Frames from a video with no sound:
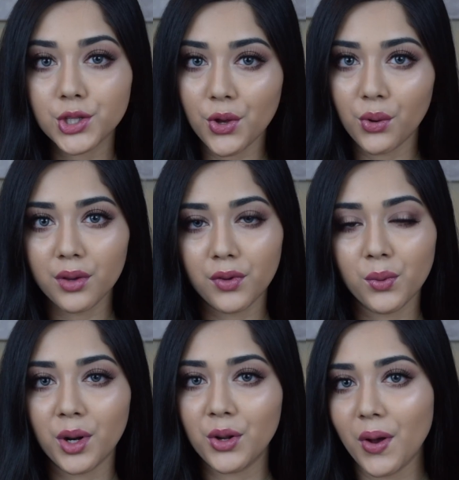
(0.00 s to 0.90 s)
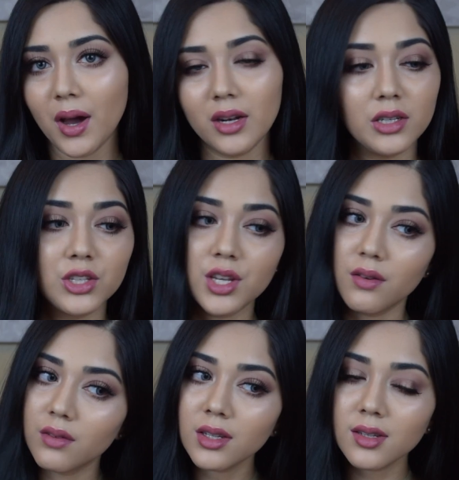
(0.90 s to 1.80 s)
So if you want to know how to
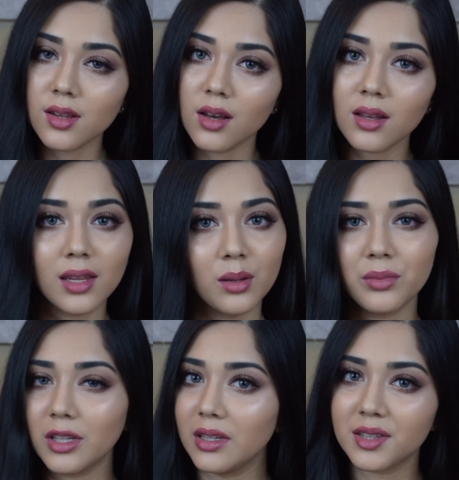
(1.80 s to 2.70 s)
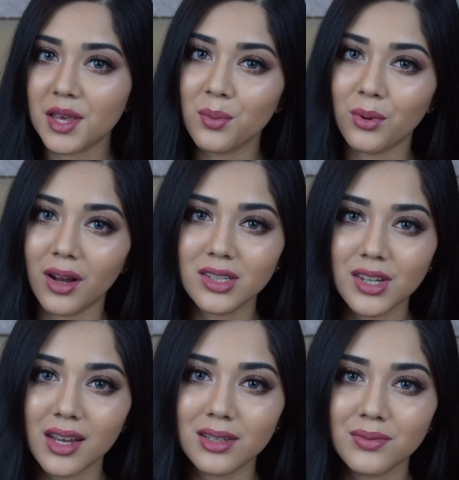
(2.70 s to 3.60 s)
achieve this look, then please keep
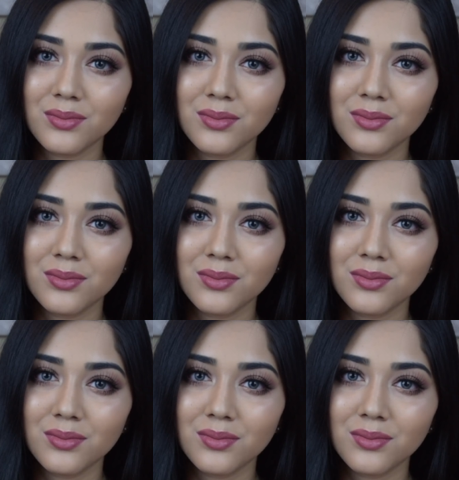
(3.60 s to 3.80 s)
watching.